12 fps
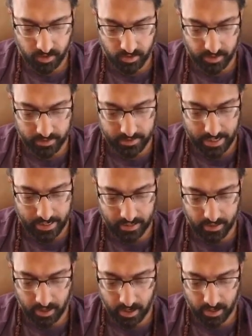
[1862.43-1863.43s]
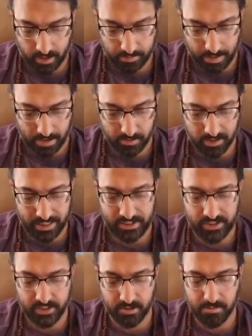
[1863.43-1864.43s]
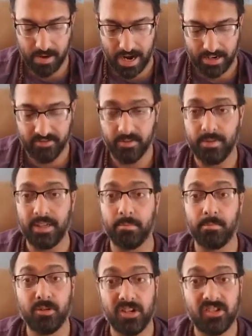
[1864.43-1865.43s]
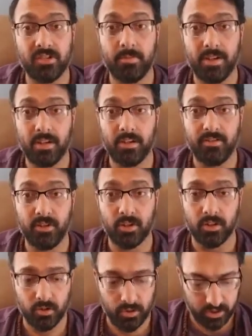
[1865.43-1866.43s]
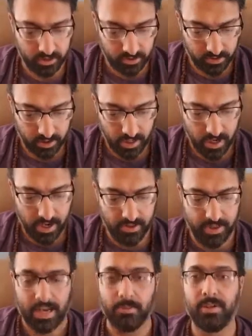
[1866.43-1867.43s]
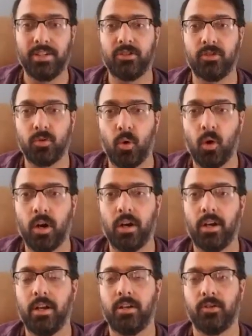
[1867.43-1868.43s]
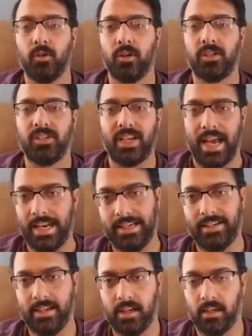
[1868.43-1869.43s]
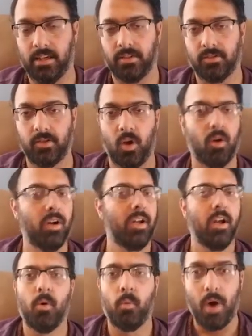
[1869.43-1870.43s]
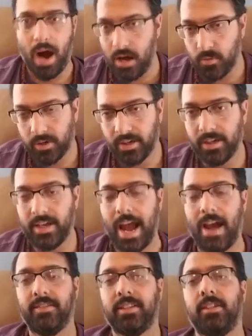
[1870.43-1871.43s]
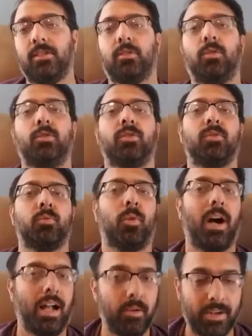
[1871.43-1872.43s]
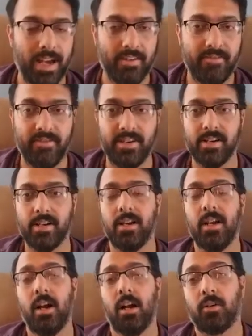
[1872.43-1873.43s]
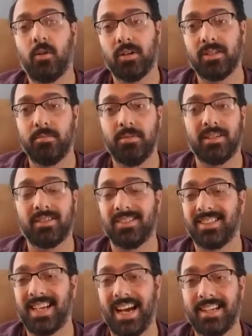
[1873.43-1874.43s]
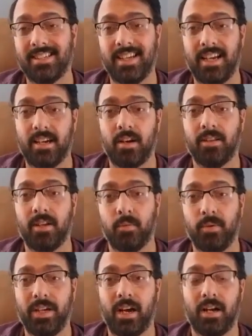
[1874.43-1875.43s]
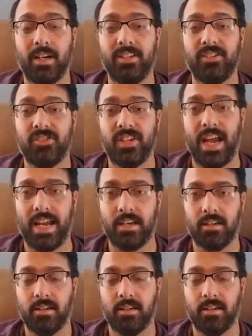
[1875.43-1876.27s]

it's saying, by releasing your mind from the imprisonment of your illusions, they restore your sanity. So, while we're having these illusions, while we have fear, A Course in Miracles is kind of saying that we are insane.